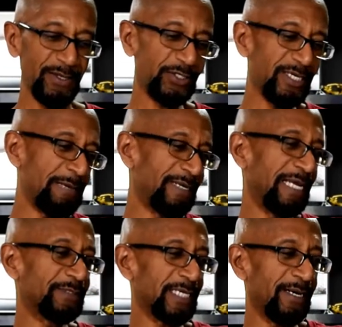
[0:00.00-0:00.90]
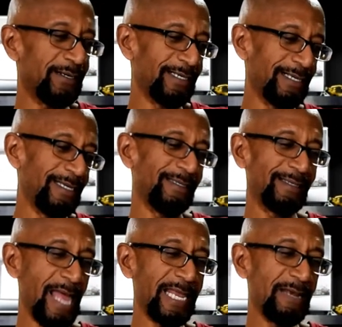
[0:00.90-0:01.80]
You see the M&Ms there, you
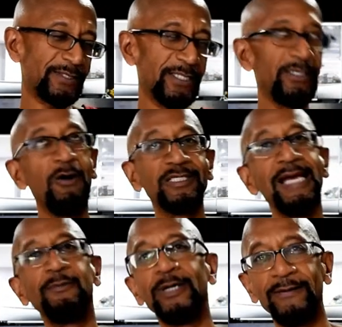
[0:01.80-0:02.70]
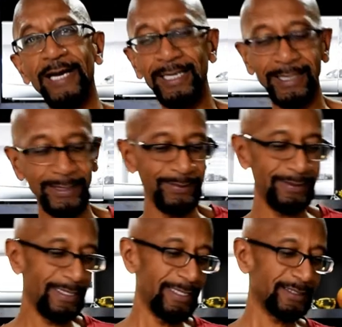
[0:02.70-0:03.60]
like them, so you always get one, right? You know?
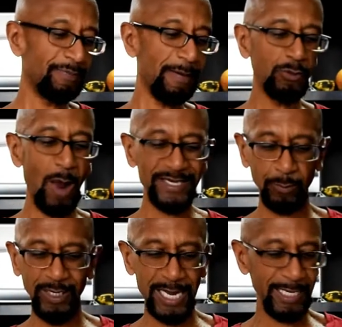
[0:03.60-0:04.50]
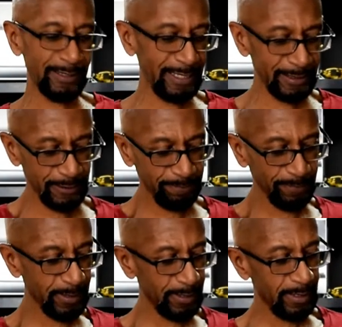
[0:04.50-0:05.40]
So probably twice a week I eat these.
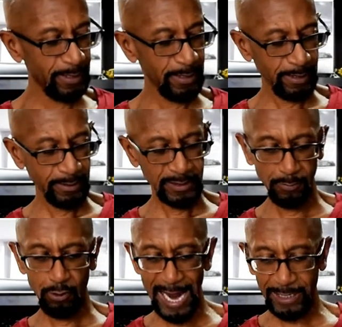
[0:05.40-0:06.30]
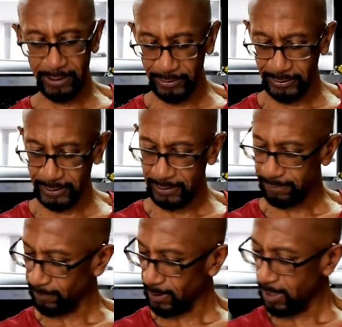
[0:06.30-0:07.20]
Some crackers,
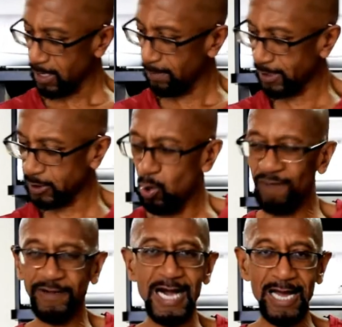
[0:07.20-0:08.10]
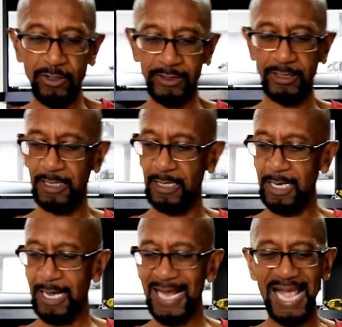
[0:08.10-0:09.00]
about two avocados.
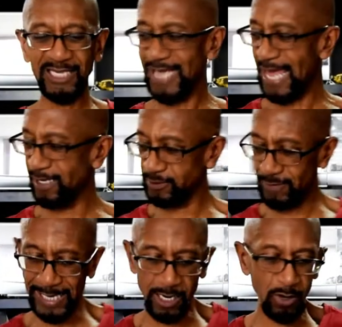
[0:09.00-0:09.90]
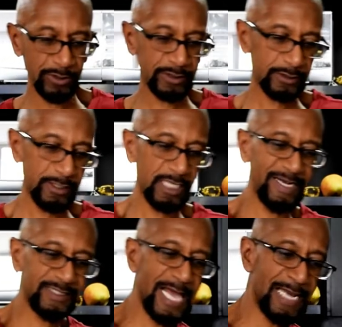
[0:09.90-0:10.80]
I like salads, right? Oh, think
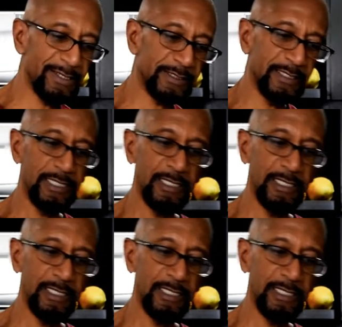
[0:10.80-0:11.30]
about salads.